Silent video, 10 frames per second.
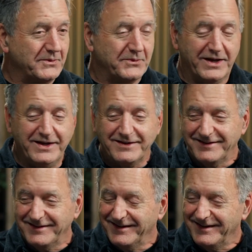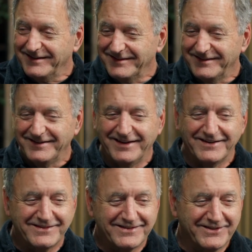right, yes,
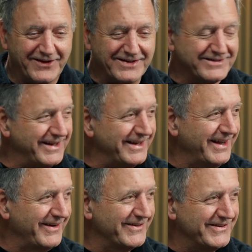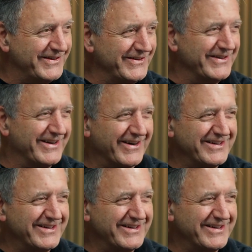yes, great steakhouse too, and Archie's.